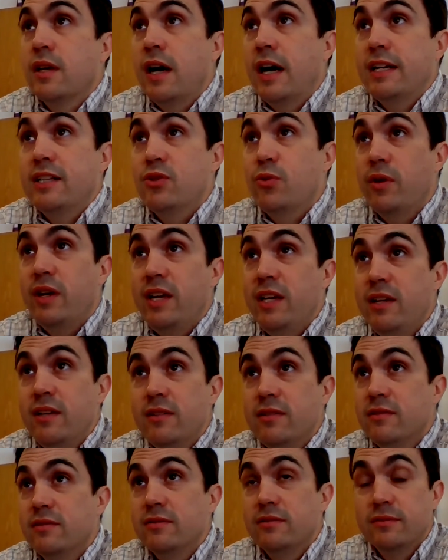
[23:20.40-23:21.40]
Hi, Twee.
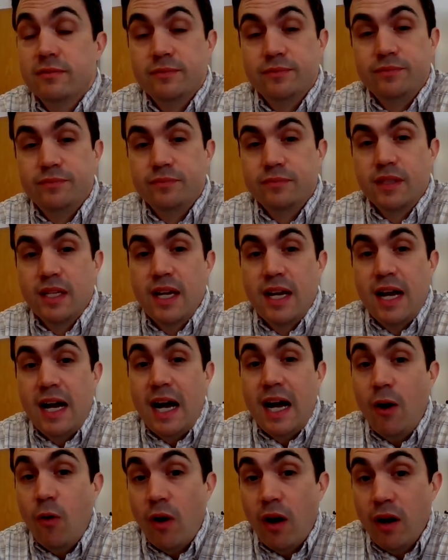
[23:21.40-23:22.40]

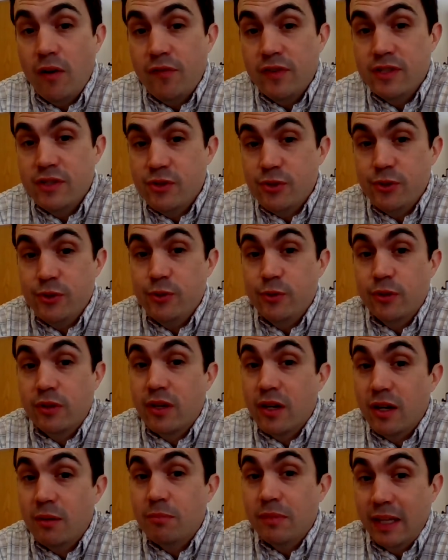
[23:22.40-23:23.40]
How often do you
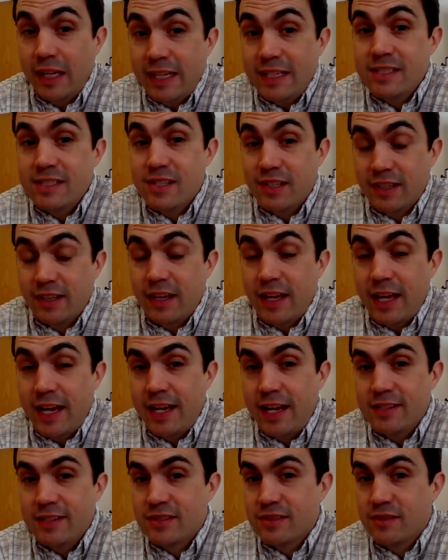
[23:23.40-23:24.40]
come late to
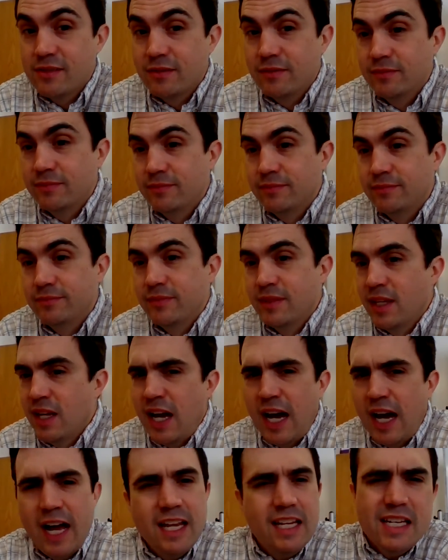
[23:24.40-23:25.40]
class?
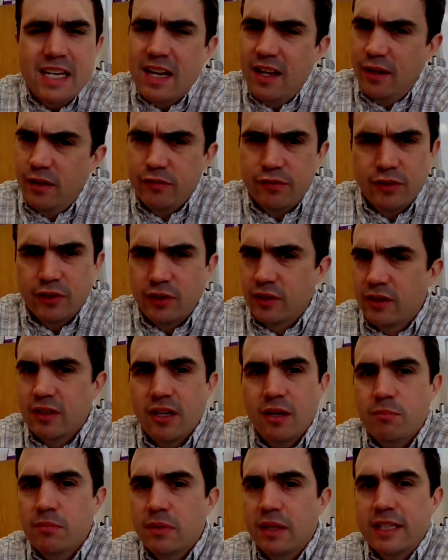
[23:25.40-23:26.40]
I never
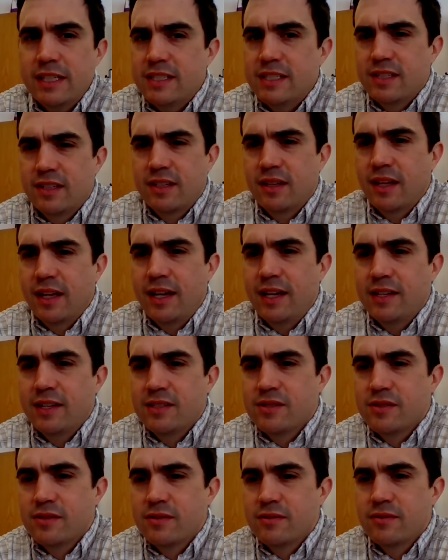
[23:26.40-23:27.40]
come late to
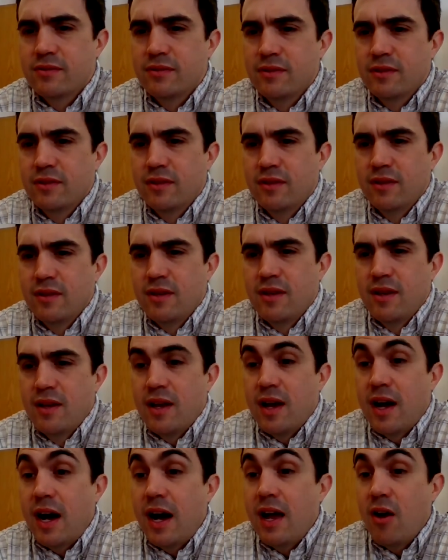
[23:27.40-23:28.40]
class.
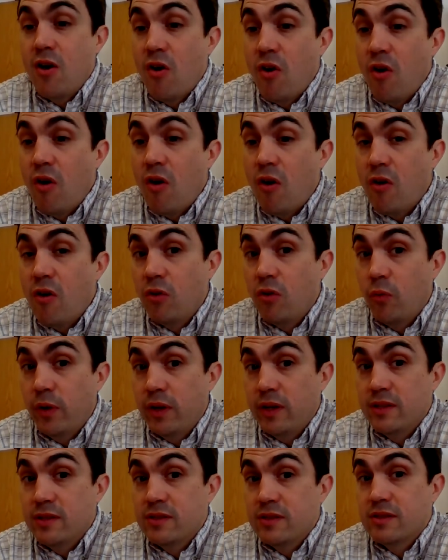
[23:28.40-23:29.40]
I
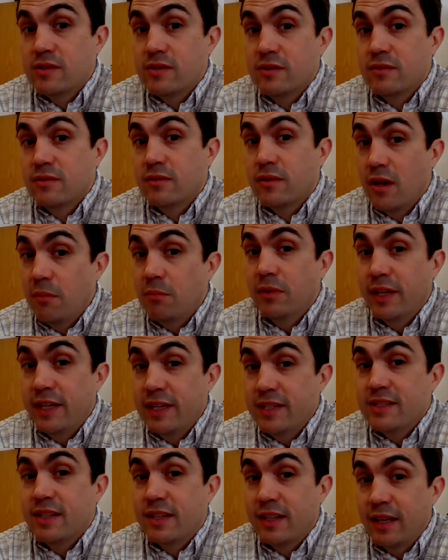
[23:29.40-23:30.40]
always come
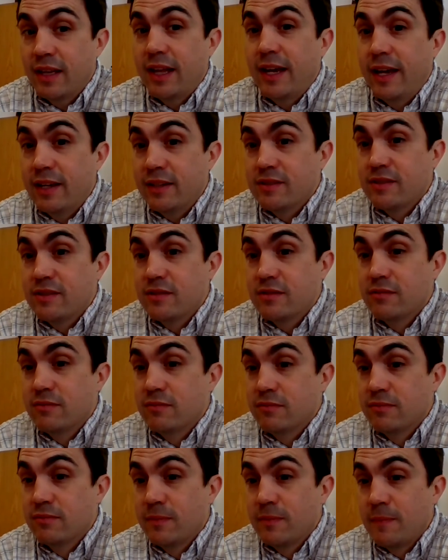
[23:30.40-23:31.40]
late to class.
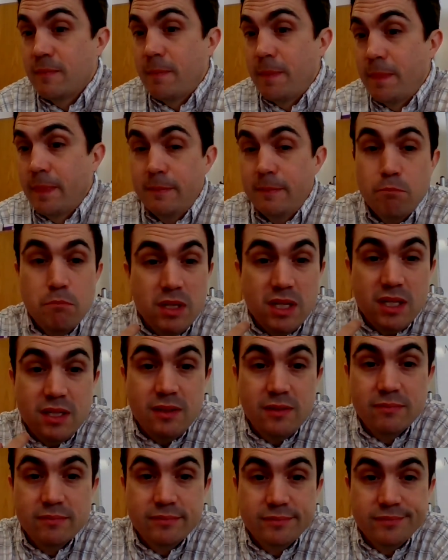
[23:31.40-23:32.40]
Me?
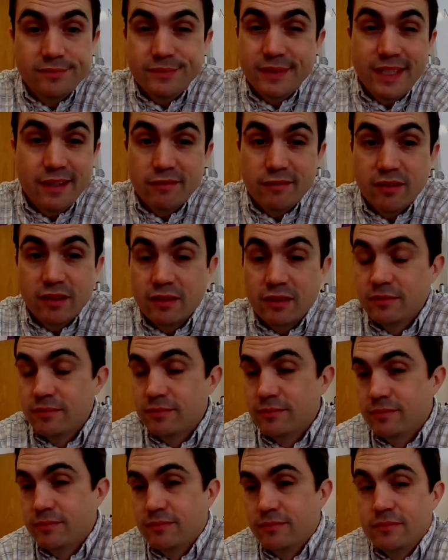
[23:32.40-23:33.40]
Never.
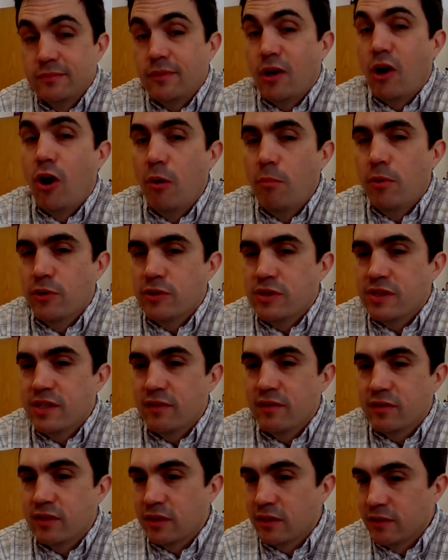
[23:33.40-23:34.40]
Almost
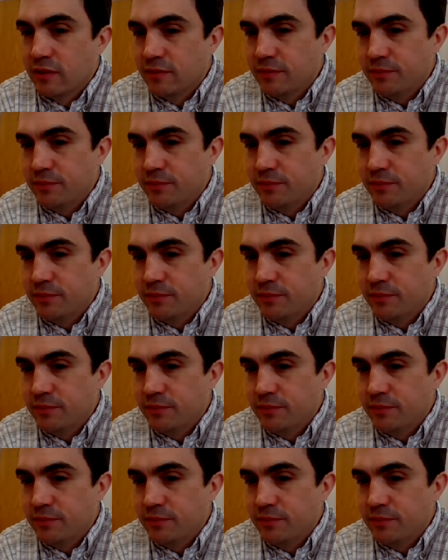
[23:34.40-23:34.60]
never.